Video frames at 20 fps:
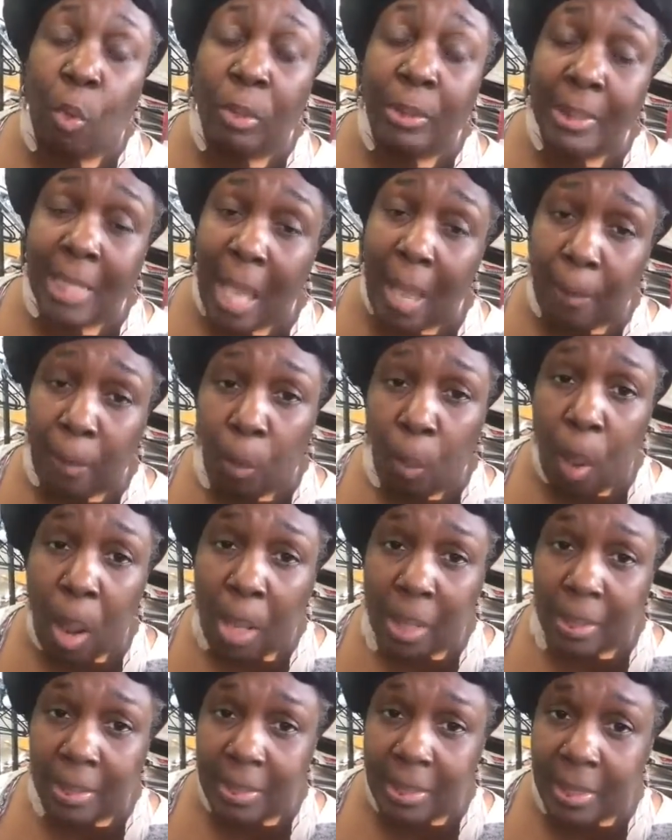top
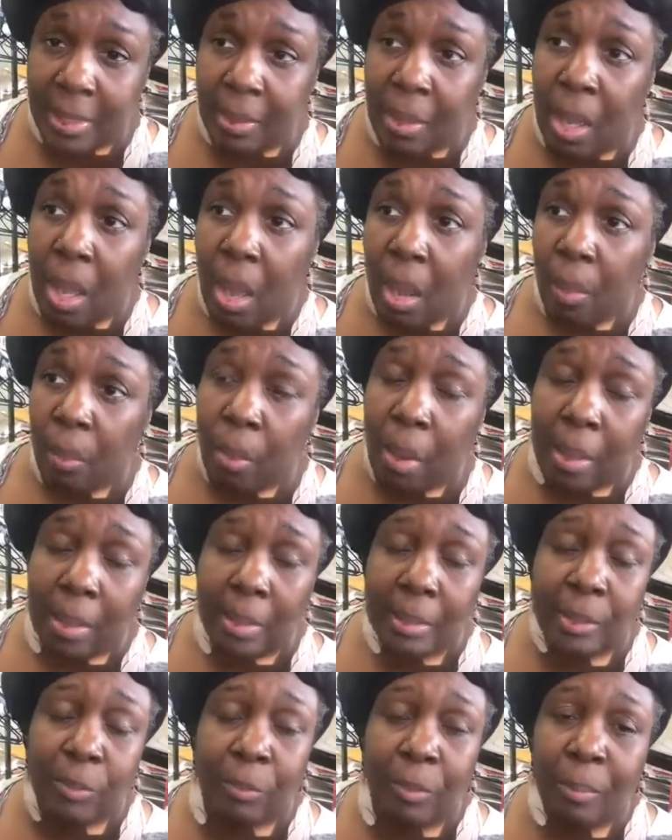quality
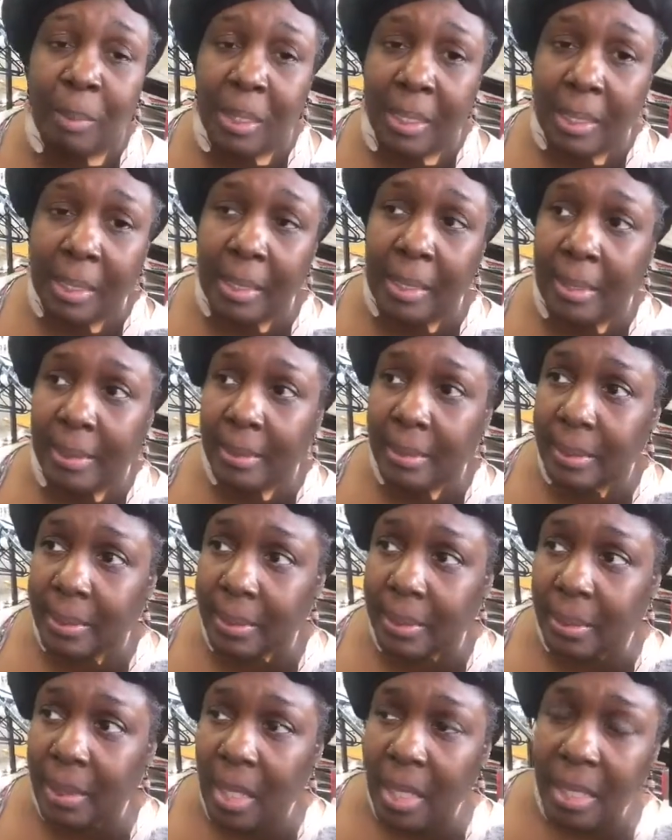products, from the inks
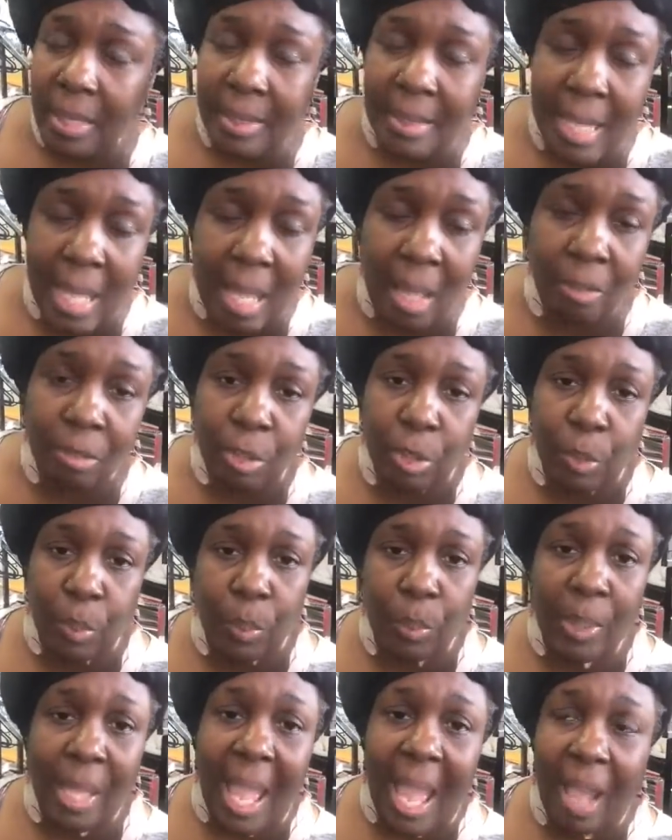down
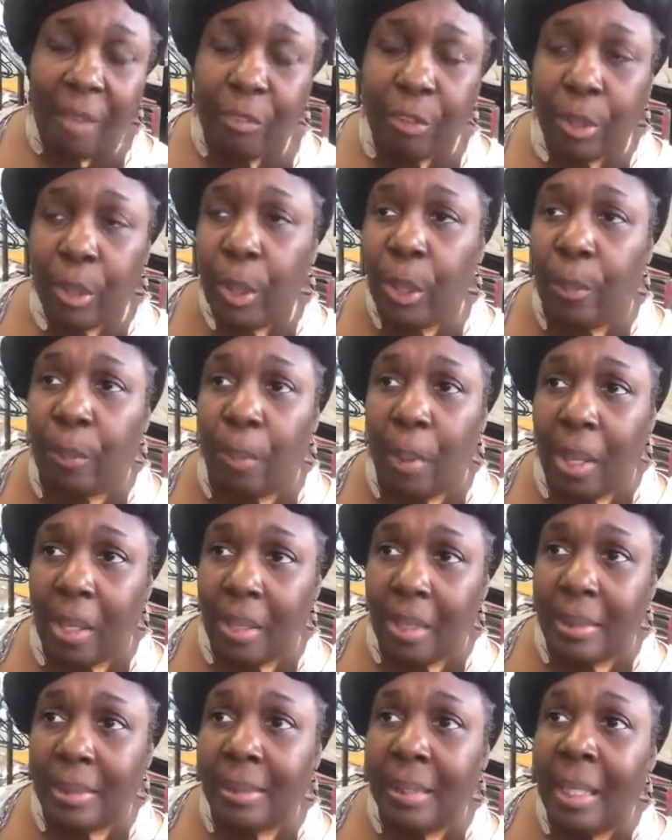to the aftercare
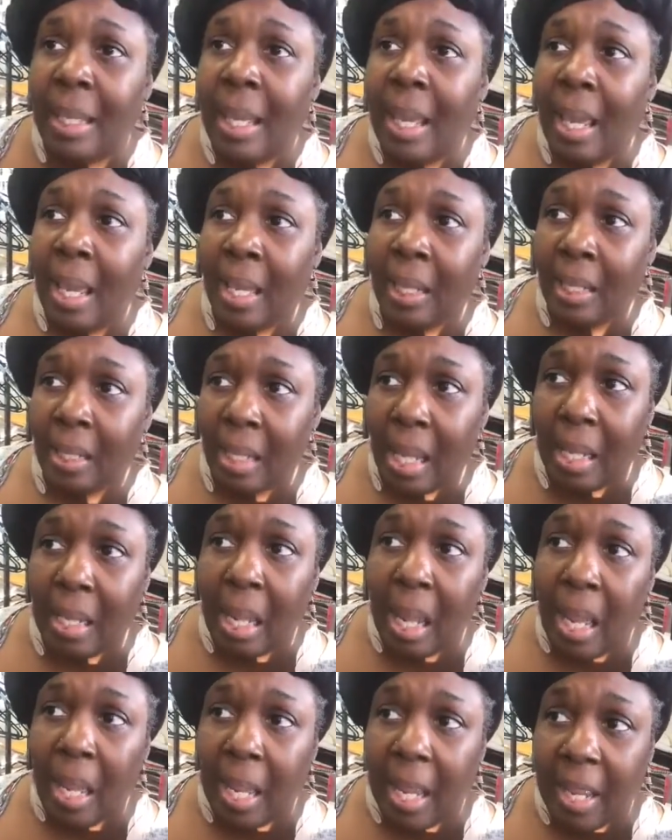products. And a lot of
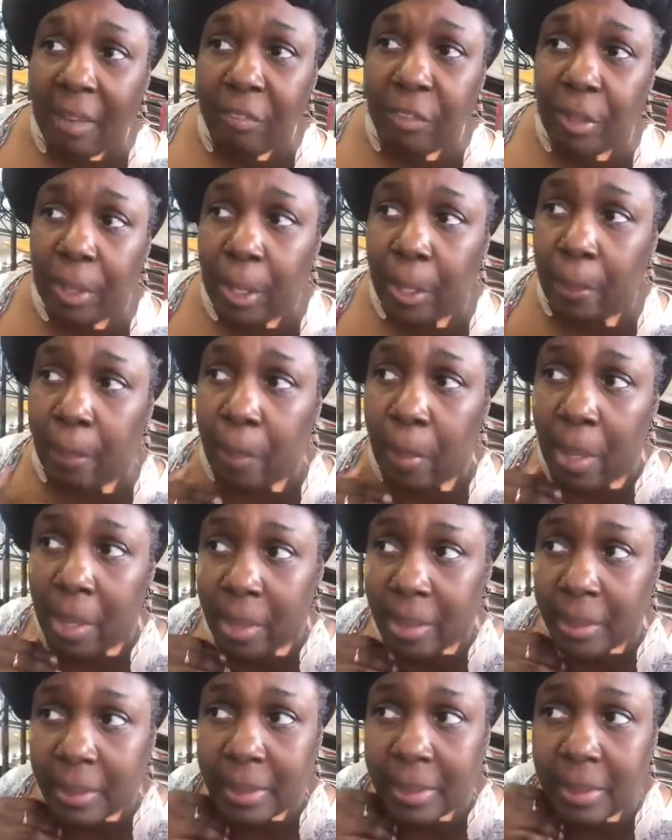our aftercare
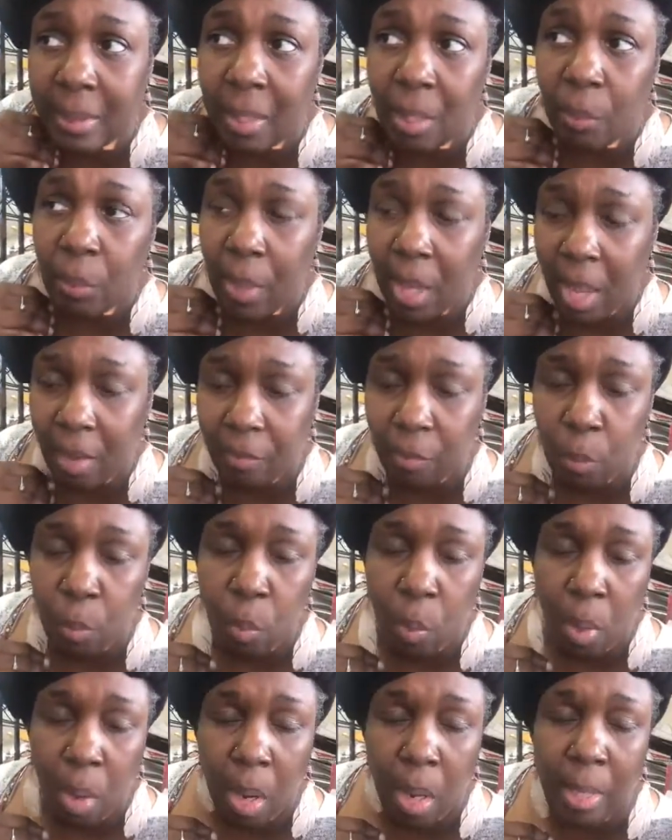products, we have
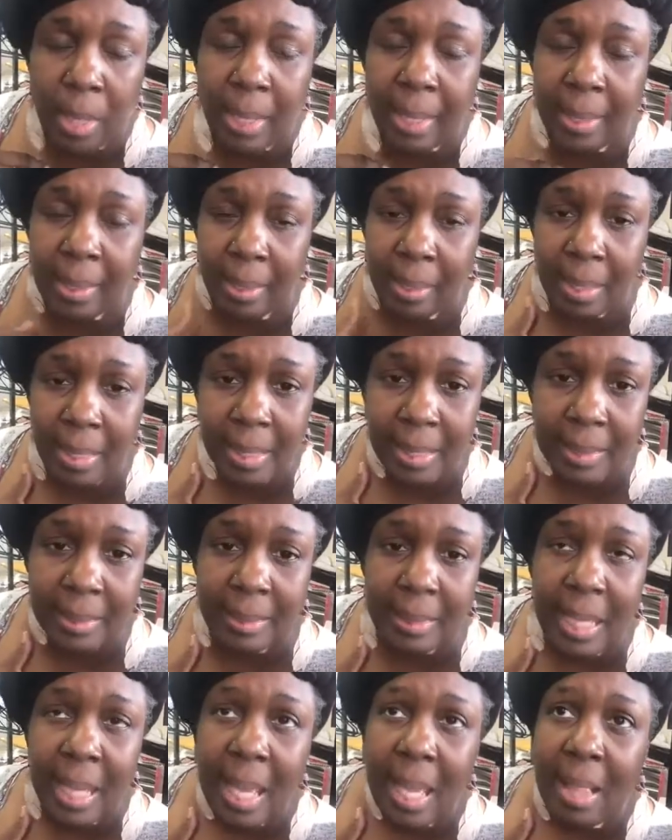one at least
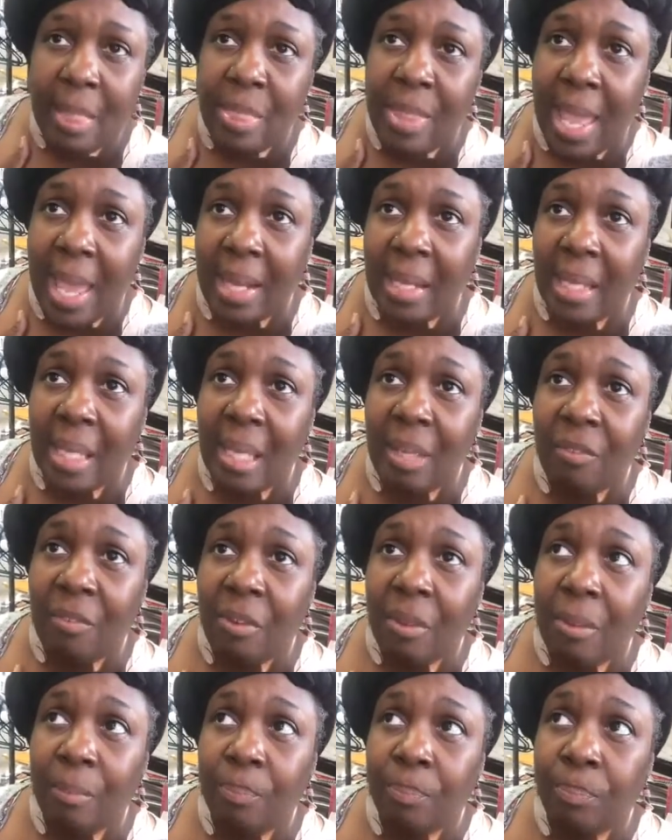that
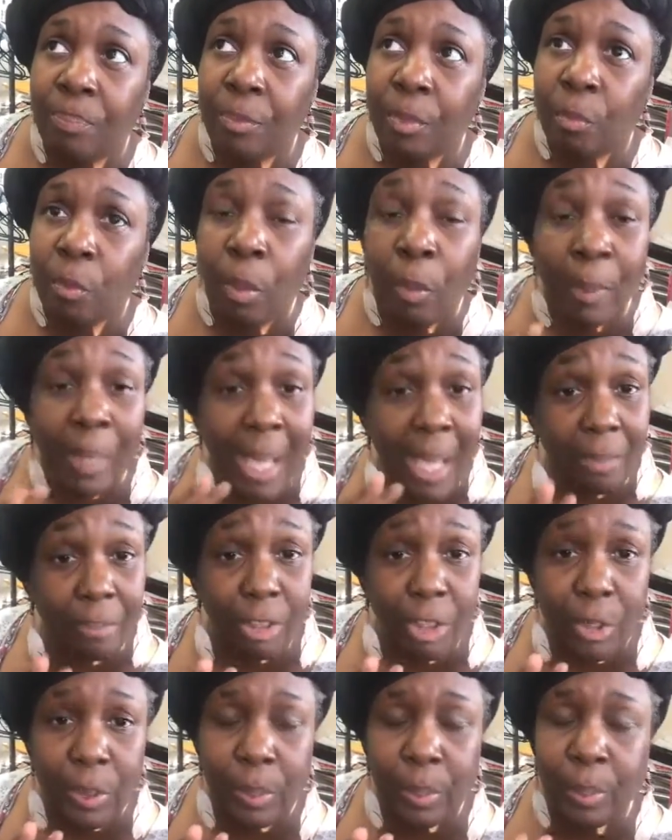we
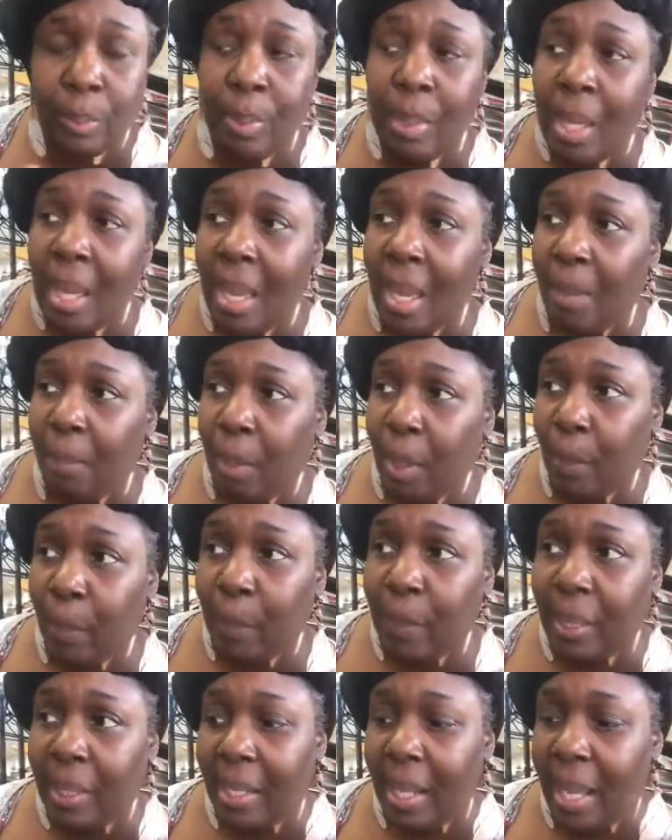have two.
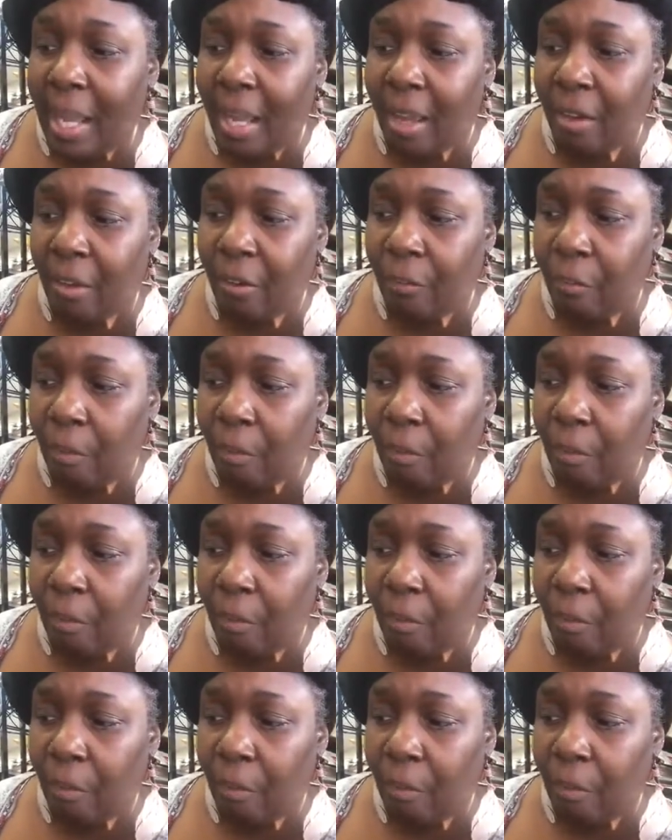People that have